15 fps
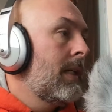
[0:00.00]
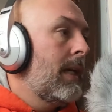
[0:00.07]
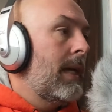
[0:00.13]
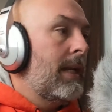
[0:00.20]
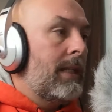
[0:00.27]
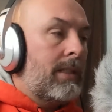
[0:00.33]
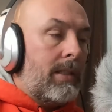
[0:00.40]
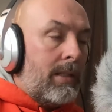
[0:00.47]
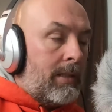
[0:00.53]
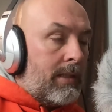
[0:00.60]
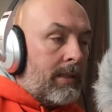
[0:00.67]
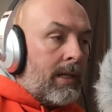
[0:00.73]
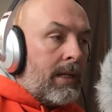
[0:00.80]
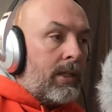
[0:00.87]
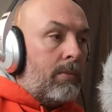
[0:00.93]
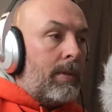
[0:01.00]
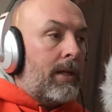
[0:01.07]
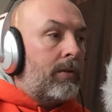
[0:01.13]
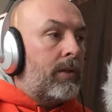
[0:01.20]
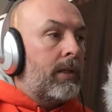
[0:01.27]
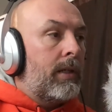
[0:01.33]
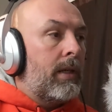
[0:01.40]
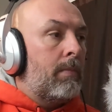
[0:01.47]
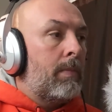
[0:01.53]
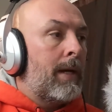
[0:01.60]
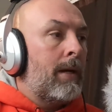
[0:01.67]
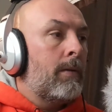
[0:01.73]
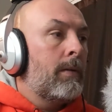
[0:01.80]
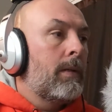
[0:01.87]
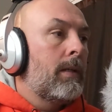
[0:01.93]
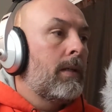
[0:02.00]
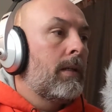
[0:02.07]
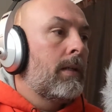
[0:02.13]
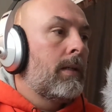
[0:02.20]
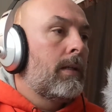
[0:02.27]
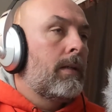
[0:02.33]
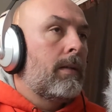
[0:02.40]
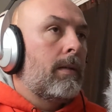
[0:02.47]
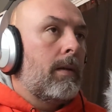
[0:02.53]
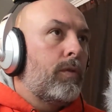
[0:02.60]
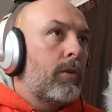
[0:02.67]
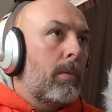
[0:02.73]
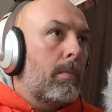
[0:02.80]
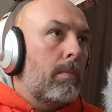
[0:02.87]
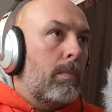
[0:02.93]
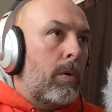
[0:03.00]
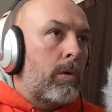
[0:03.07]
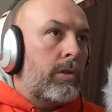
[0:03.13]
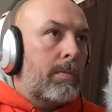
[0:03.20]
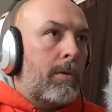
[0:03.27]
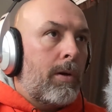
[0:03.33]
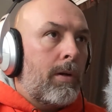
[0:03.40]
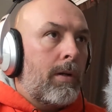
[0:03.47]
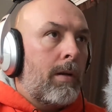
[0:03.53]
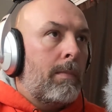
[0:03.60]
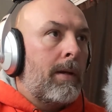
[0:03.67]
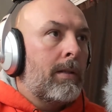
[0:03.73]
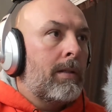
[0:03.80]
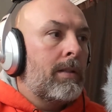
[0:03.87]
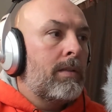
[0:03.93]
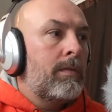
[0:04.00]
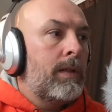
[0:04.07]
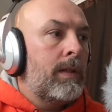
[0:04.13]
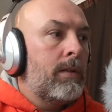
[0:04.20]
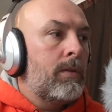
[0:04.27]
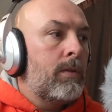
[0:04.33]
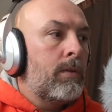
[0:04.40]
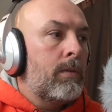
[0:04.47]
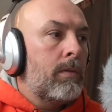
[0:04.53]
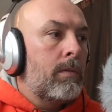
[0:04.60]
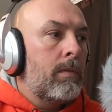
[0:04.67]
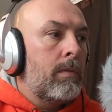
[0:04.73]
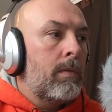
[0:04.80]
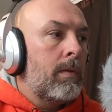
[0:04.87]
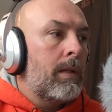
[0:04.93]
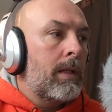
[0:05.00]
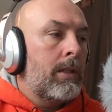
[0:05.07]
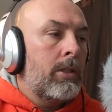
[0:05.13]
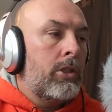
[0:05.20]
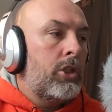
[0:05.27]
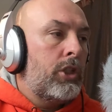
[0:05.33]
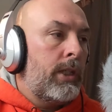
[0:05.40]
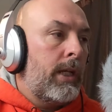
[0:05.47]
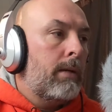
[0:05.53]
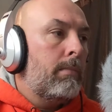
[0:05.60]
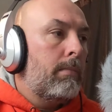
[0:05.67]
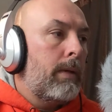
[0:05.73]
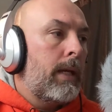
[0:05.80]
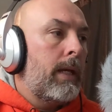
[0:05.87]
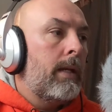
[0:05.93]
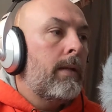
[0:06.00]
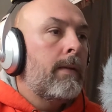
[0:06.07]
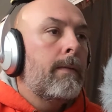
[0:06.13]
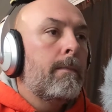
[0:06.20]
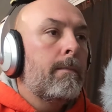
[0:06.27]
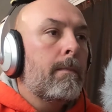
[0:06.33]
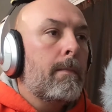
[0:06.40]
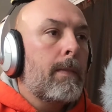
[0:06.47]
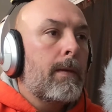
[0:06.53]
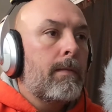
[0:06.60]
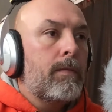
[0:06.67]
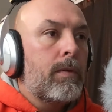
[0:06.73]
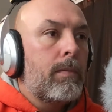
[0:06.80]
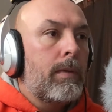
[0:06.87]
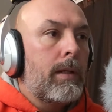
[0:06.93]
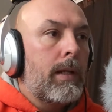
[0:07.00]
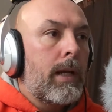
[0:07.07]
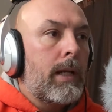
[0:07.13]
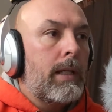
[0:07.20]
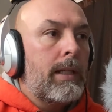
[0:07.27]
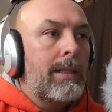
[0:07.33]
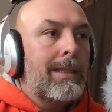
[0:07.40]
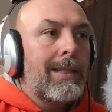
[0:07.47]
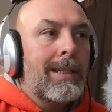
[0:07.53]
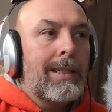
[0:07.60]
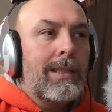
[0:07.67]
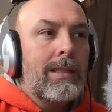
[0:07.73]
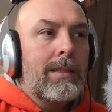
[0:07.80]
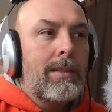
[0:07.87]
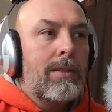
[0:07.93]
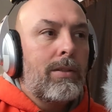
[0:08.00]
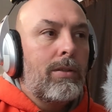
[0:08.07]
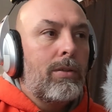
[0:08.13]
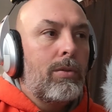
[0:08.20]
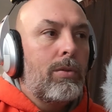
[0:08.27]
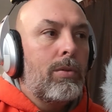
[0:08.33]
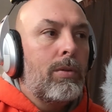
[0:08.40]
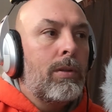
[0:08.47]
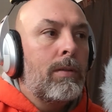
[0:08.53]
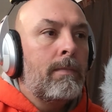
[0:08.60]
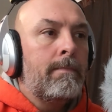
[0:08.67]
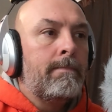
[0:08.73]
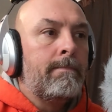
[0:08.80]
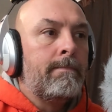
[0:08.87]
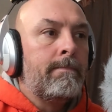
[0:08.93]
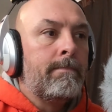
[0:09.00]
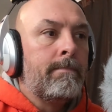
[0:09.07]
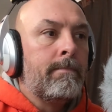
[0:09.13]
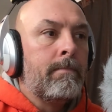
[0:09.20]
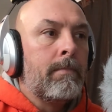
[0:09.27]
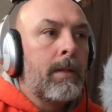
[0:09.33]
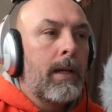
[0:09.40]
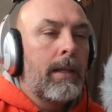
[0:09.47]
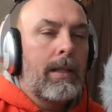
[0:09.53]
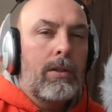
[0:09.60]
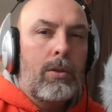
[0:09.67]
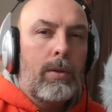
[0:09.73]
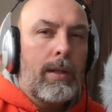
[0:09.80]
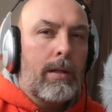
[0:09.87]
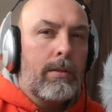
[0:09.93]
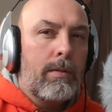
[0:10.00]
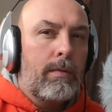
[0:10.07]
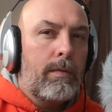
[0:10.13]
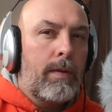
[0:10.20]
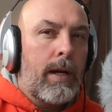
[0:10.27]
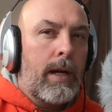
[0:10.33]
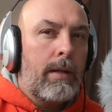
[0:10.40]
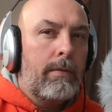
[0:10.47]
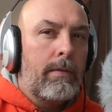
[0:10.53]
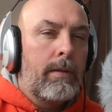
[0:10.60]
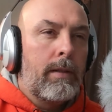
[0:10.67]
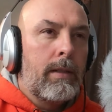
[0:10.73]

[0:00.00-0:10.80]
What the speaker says: And it's a documentary about, for the most part, about this vehicle that GM made from 96 to, I think, 2005,